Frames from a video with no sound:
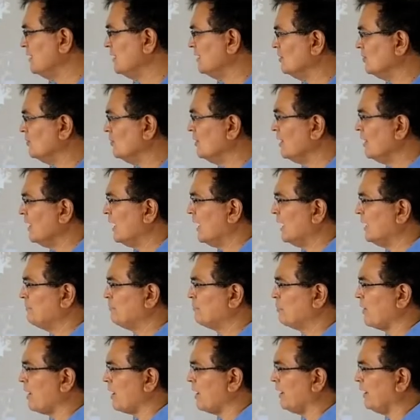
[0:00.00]
love and
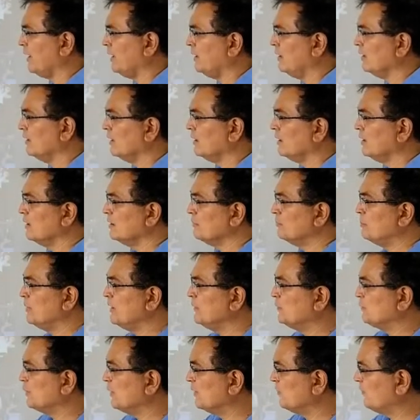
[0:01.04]
pride
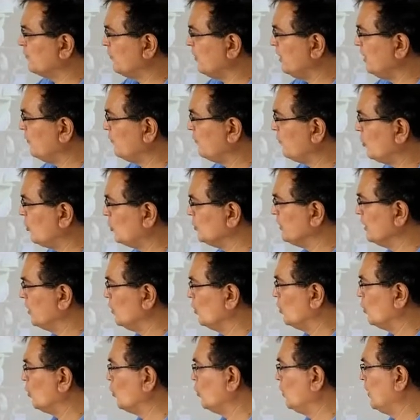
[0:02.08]
people feel for their
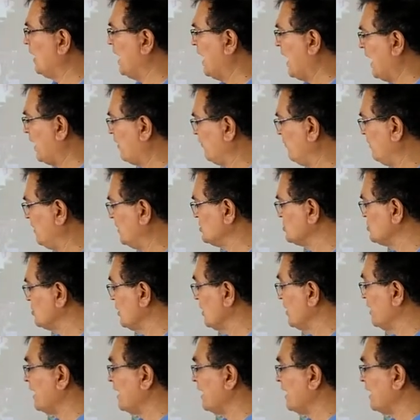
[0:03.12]
own language